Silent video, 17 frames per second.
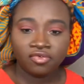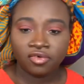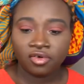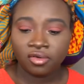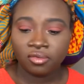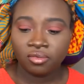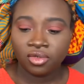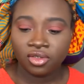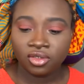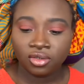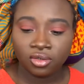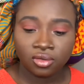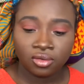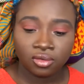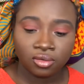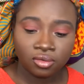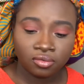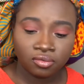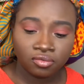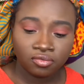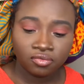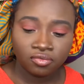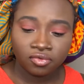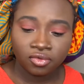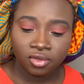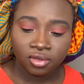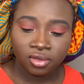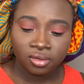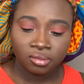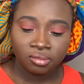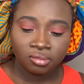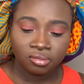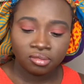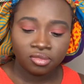from, what's it called?
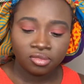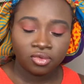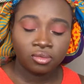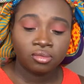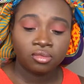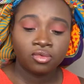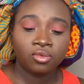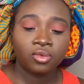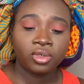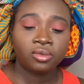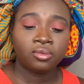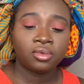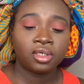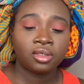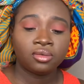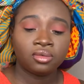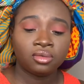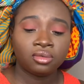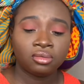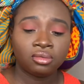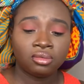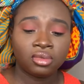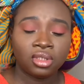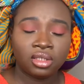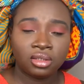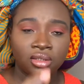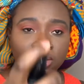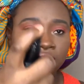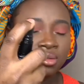From Wet n Wild. What?